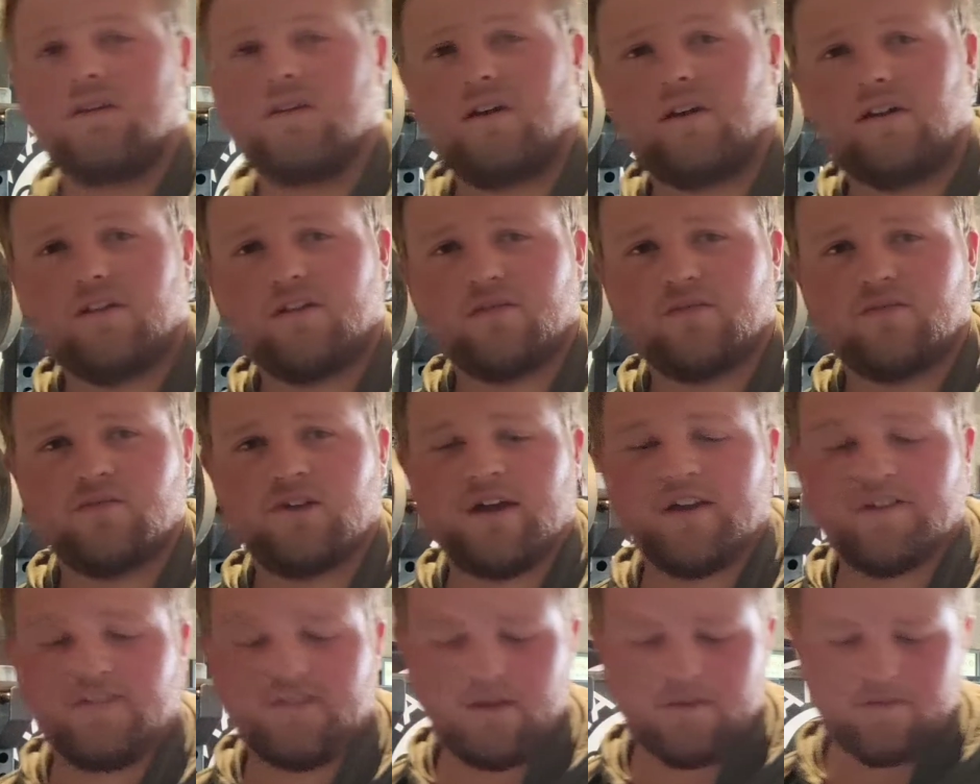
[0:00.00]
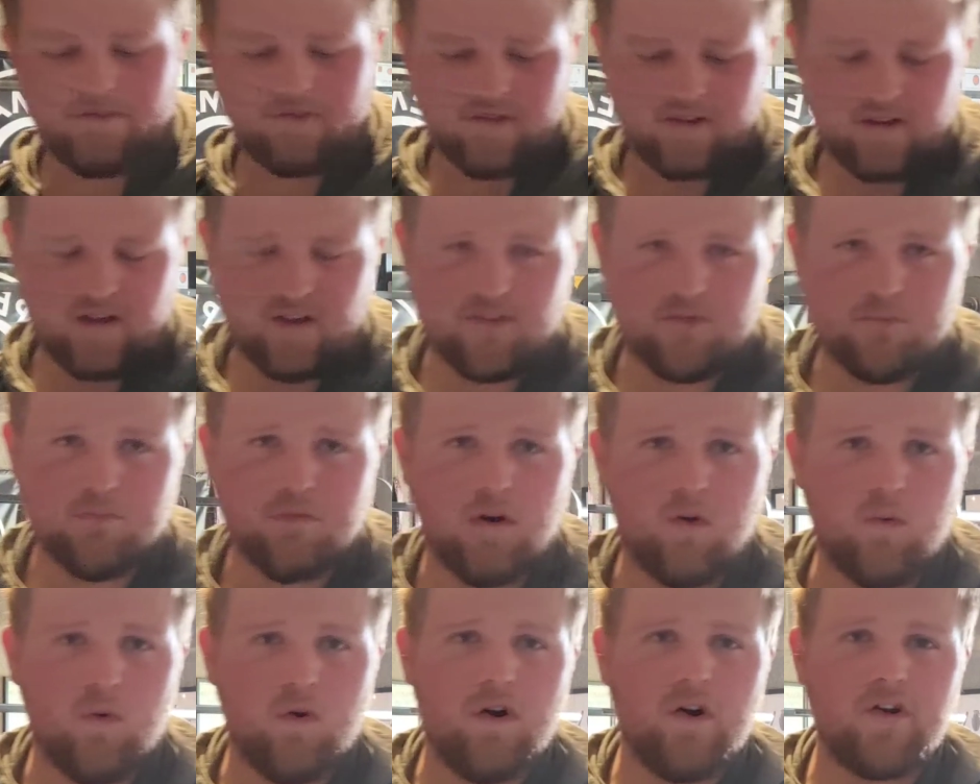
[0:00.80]
Try some triceps and get some
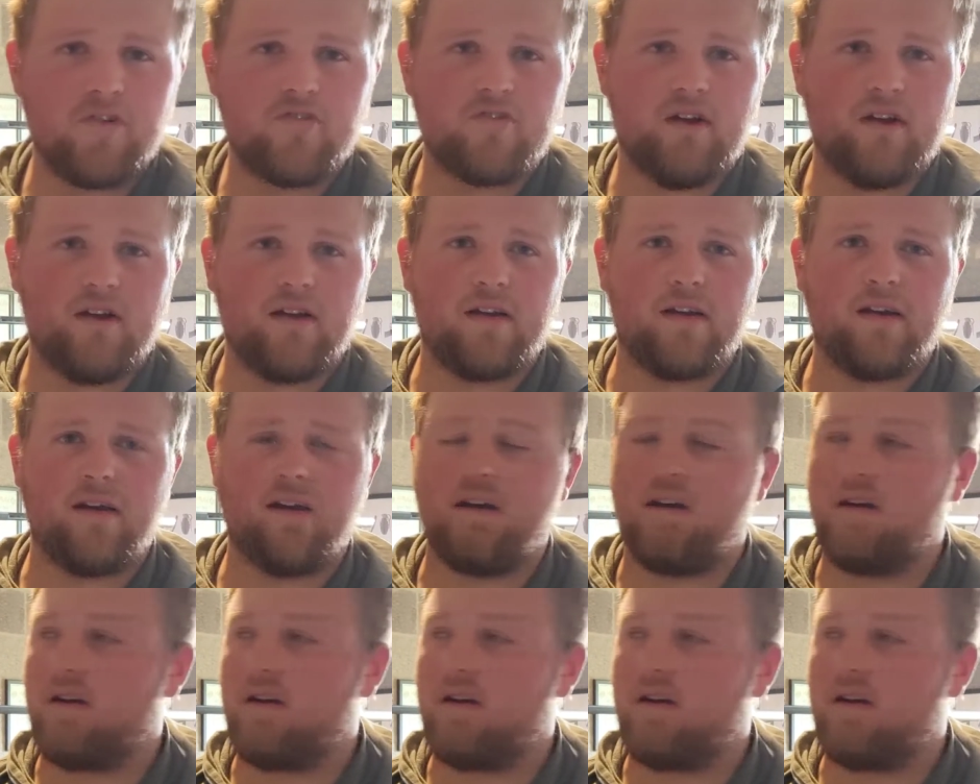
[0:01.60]
more water drank.